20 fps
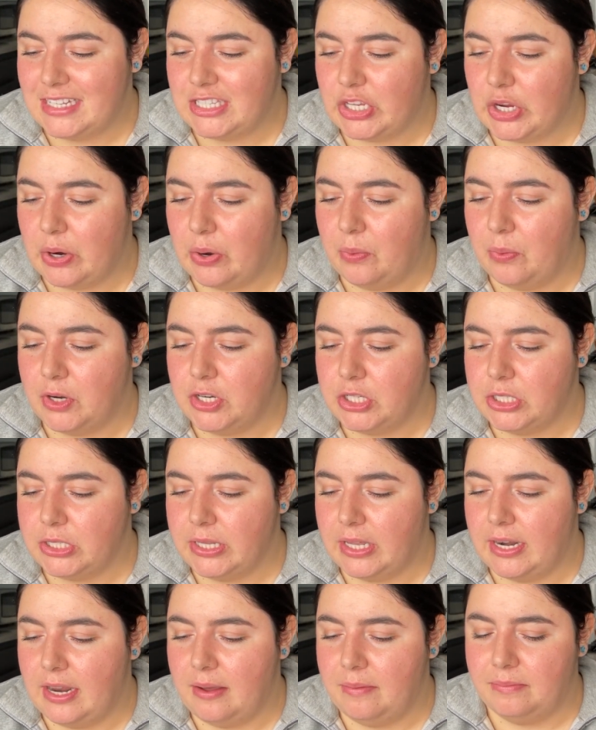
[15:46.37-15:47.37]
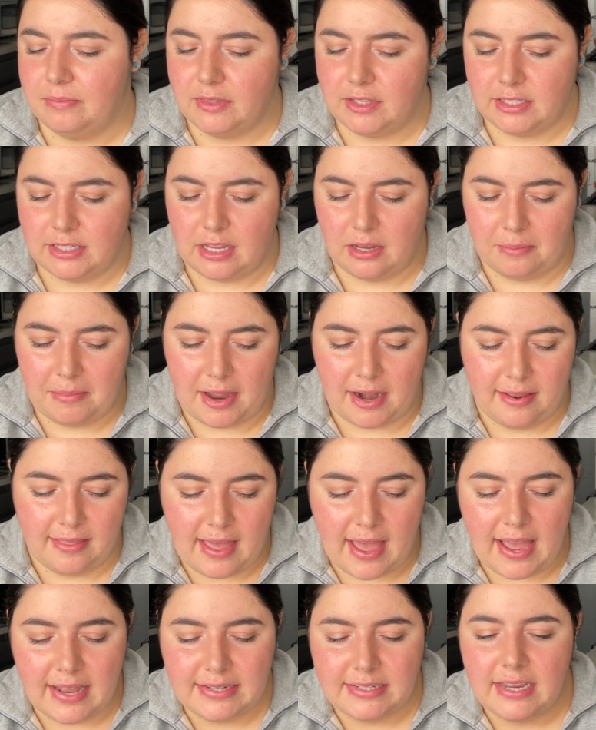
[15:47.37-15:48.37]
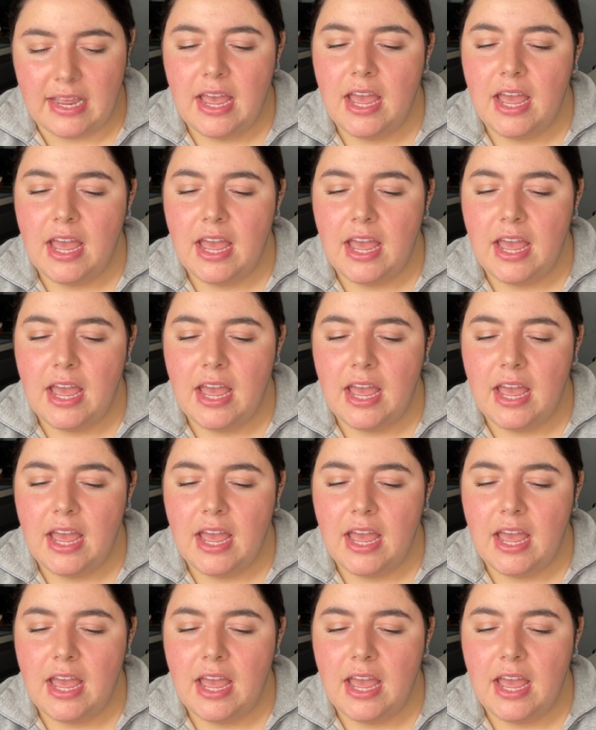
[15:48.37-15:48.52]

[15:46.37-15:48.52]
so we're just gonna say goodbye to that.